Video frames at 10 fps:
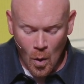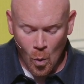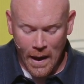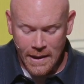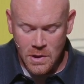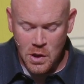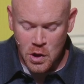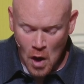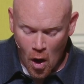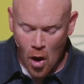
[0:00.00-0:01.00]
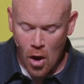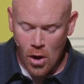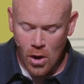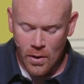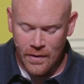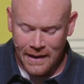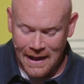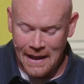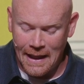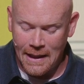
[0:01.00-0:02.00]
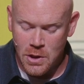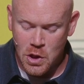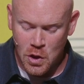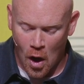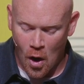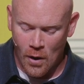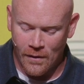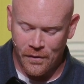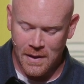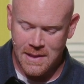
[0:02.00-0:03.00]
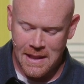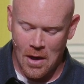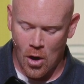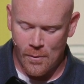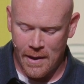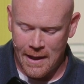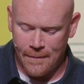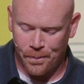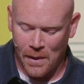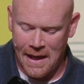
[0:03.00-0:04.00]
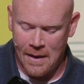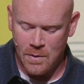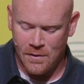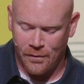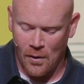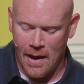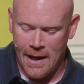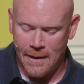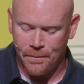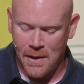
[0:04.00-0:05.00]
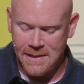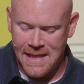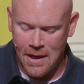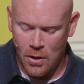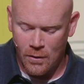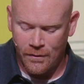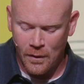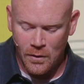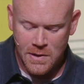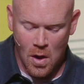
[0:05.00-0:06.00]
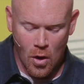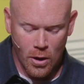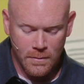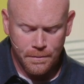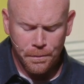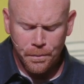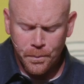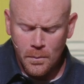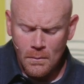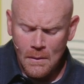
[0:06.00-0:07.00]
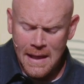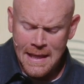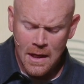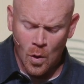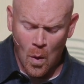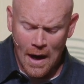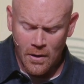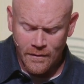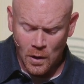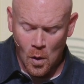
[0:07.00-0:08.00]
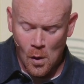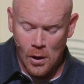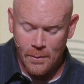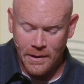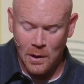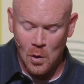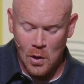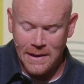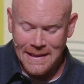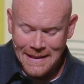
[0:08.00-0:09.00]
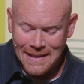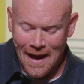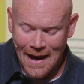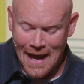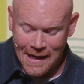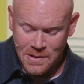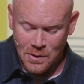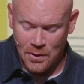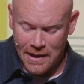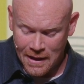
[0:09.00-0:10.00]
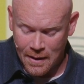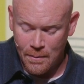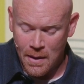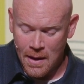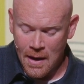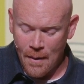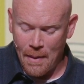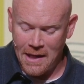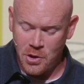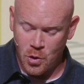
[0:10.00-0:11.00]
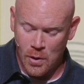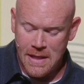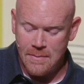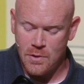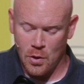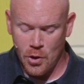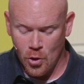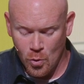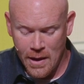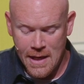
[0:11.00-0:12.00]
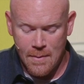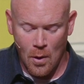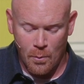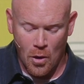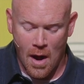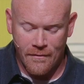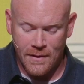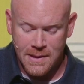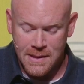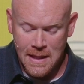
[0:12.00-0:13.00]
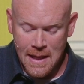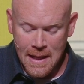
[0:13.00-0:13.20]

When Saul the king saw the Philistine army, he was afraid, and terror filled his heart. He inquired of the Lord, but the Lord did not answer him by dreams or Urim or prophets.